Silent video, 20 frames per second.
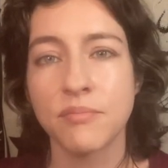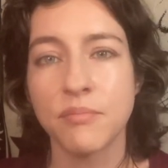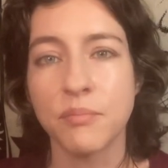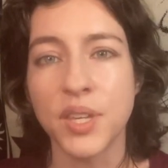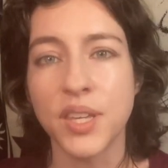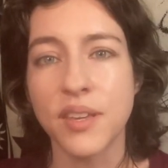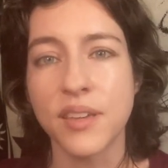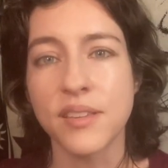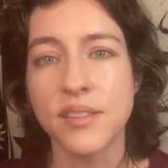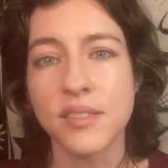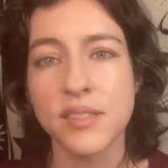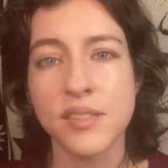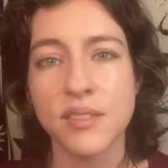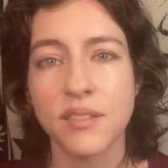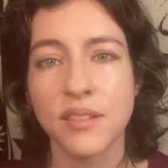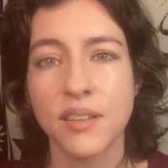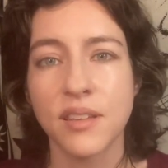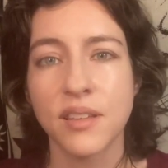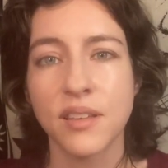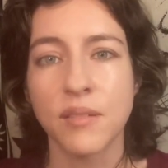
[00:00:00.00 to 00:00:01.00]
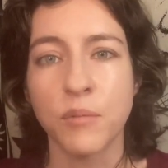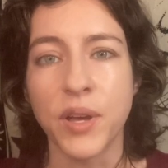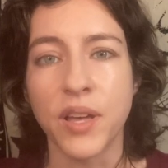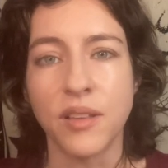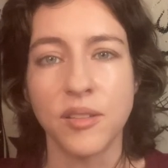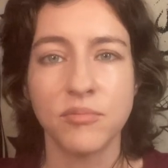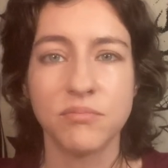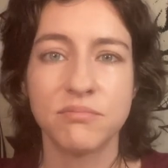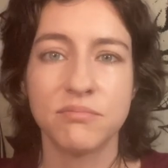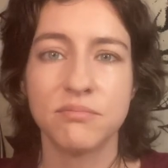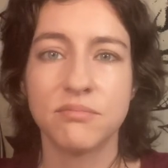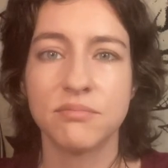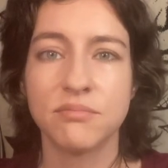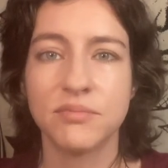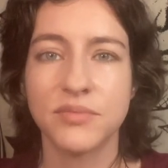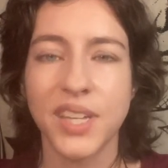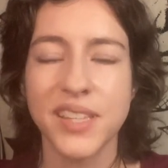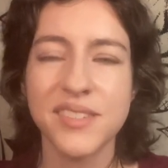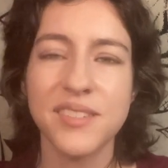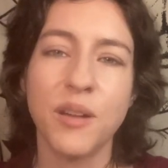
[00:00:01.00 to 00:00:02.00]
Because, well,
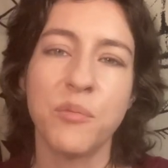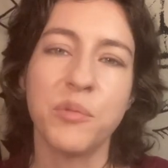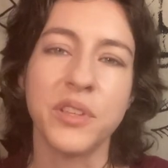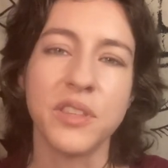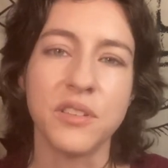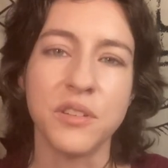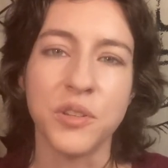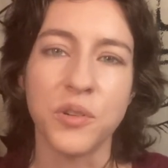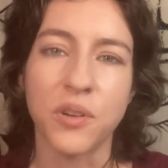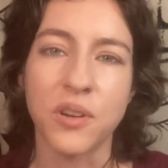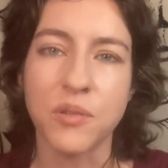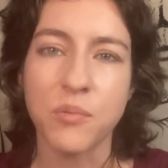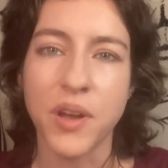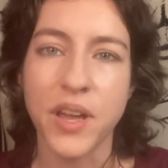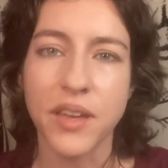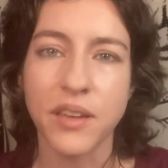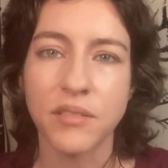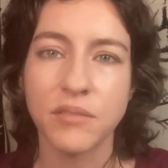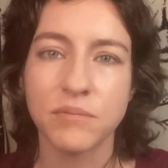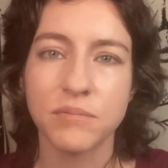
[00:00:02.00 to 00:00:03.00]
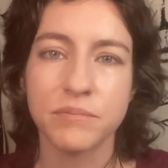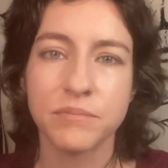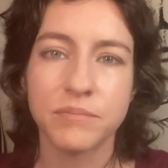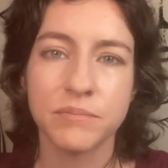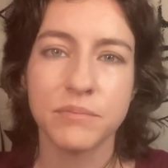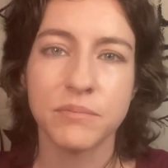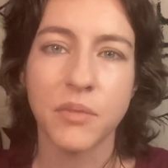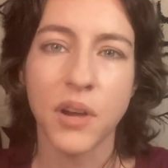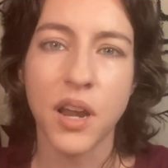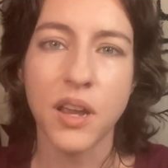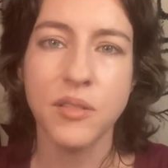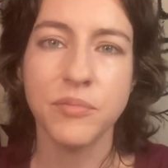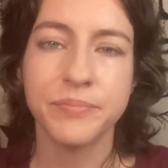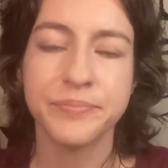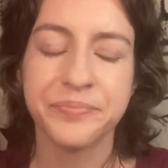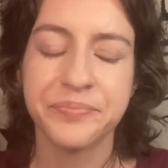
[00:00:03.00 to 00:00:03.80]
that's not really the New York way, right?